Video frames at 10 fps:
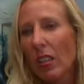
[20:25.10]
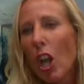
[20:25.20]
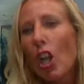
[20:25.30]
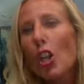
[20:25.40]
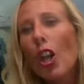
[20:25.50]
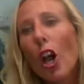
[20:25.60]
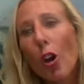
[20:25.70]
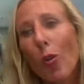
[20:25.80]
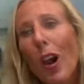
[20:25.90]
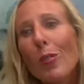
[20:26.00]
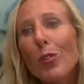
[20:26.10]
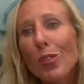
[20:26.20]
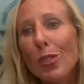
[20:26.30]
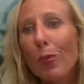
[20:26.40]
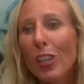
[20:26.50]
No, I'm
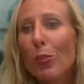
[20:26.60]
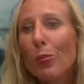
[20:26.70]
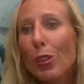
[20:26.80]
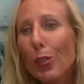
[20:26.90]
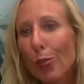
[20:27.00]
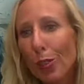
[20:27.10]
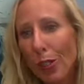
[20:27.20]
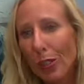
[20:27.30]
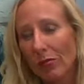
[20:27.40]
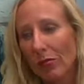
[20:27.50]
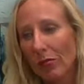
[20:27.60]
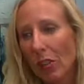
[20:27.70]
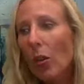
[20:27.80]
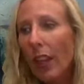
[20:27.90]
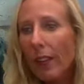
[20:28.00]
using my computer.
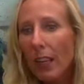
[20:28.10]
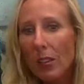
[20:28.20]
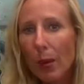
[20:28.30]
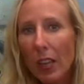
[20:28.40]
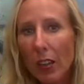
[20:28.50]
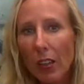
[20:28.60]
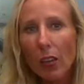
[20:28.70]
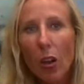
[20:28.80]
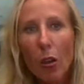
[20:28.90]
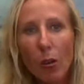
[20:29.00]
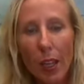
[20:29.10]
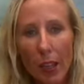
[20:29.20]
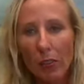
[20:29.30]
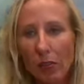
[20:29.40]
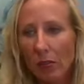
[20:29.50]
Okay, that's better. Okay.
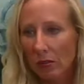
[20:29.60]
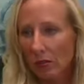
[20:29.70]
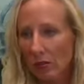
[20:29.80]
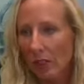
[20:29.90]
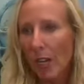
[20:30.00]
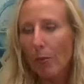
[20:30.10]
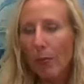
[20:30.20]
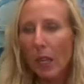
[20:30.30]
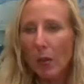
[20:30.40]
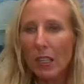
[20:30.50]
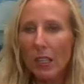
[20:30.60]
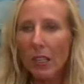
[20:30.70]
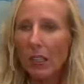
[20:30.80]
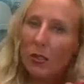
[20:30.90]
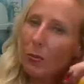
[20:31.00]
Maybe
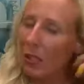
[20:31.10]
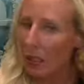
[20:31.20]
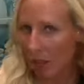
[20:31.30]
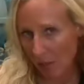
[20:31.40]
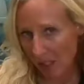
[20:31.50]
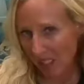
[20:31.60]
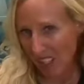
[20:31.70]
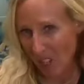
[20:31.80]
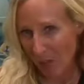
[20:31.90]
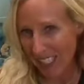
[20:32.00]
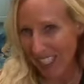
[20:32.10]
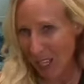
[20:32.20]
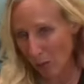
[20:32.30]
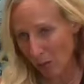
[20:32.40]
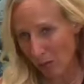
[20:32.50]
it's because it was sitting on my
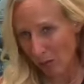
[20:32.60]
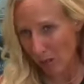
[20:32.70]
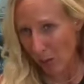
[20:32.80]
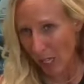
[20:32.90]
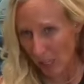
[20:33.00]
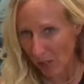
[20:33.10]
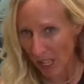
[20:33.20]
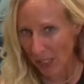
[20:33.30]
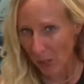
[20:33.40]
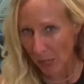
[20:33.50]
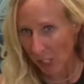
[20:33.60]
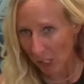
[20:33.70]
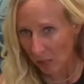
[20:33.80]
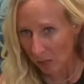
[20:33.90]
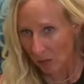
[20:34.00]
table. Okay, so that's better?
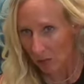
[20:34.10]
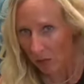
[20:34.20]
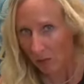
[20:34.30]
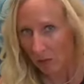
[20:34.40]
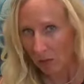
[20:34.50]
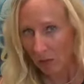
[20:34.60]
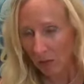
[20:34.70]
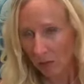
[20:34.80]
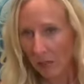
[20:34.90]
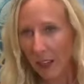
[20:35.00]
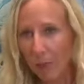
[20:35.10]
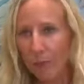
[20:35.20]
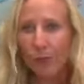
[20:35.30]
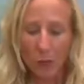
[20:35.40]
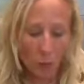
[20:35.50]
Yeah?
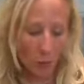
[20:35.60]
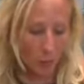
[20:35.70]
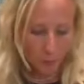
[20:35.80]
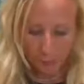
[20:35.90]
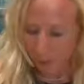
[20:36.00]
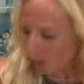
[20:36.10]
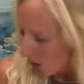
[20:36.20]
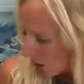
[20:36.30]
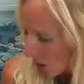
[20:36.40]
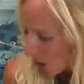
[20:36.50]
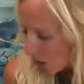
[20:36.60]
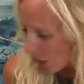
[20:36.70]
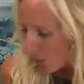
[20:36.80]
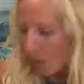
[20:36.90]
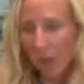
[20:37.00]
Okay. So
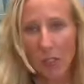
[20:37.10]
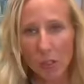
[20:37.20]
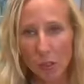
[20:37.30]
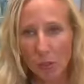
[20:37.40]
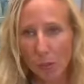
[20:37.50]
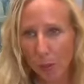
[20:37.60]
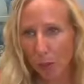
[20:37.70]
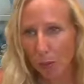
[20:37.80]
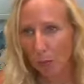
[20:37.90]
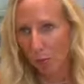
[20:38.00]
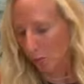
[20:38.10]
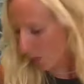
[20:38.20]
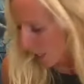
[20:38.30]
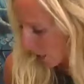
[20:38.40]
let's do the blue now.